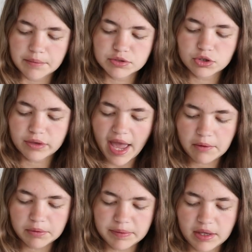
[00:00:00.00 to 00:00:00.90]
So
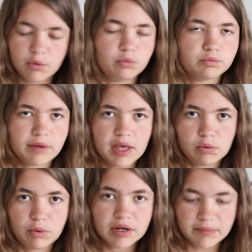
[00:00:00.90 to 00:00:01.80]
that would be
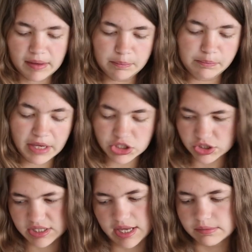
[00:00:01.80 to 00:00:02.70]
one of my
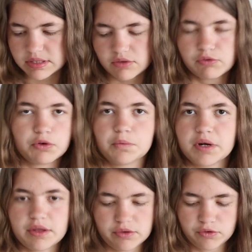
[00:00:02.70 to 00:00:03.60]
major tips for
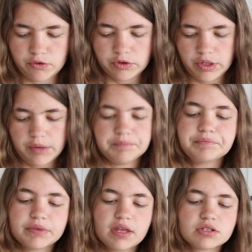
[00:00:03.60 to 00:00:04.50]
working with Faux Fur Yarn.
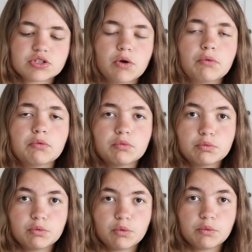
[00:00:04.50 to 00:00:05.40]
So
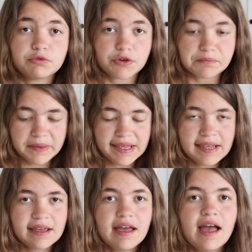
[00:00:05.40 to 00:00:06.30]
for
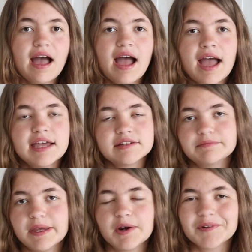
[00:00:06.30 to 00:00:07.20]
me, I
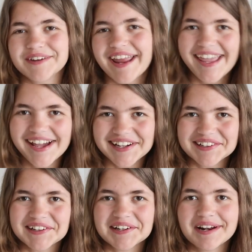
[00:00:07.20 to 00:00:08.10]
have made over
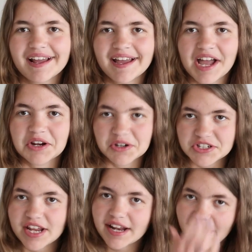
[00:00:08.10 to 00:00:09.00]
800
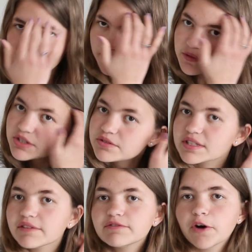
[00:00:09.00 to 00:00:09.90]
crocheted items
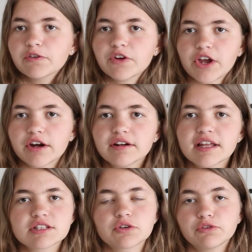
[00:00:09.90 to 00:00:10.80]
using Faux Fur Yarn,
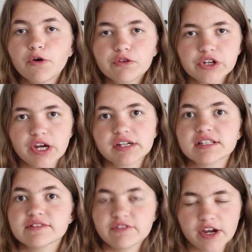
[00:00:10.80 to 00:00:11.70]
and so Faux Fur Yarn
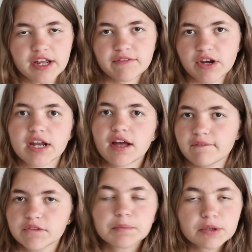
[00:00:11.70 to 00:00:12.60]
is very, very
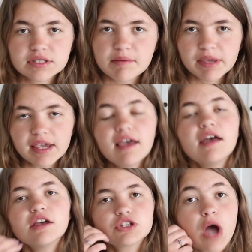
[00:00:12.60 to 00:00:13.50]
comfortable to me.
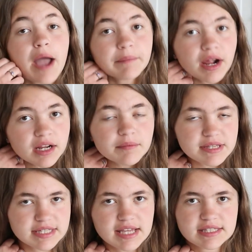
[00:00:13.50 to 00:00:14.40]
So I'm not going to
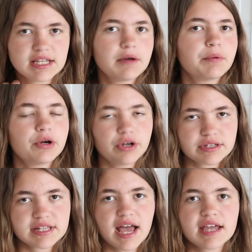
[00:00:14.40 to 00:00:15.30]
be sizing up a hook
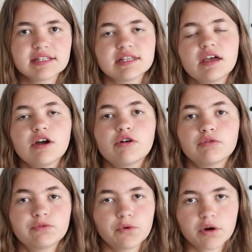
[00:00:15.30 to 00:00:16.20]
size
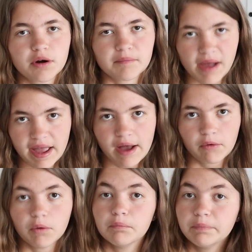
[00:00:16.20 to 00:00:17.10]
for my
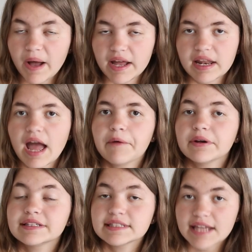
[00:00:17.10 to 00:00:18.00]
owl, but I
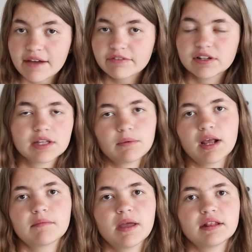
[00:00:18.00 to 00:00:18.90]
would definitely
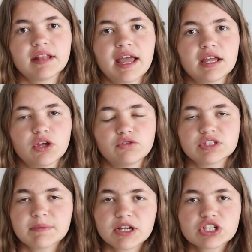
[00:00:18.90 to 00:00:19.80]
recommend that,
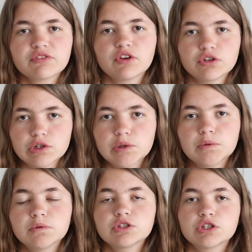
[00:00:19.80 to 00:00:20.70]
especially if you're
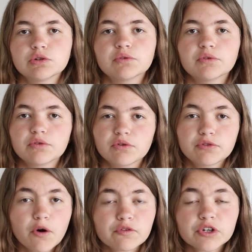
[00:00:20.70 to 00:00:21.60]
new to
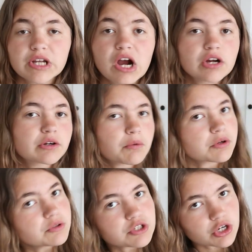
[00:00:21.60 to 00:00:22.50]
Faux Fur Yarn or
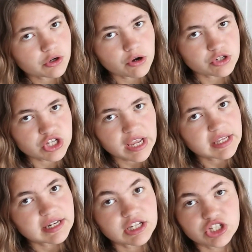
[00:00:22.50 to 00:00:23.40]
new to
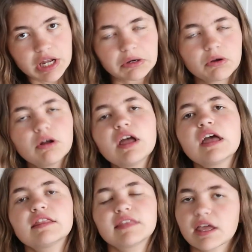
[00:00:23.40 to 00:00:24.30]
crocheting in general,
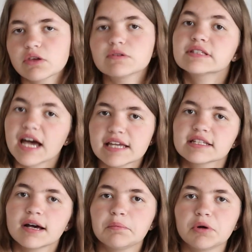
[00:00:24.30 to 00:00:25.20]
that you
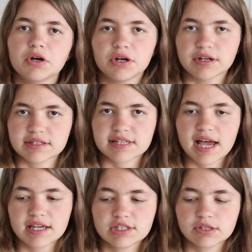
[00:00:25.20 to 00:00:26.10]
size up a hook
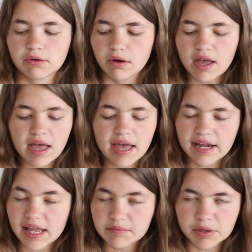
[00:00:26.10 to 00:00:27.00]
size. So an
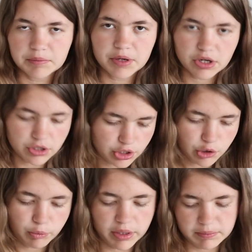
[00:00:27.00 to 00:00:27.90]
8mm
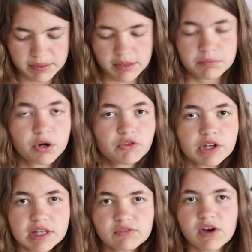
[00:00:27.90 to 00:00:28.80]
hook would be
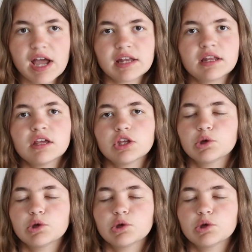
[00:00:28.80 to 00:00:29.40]
perfectly fine.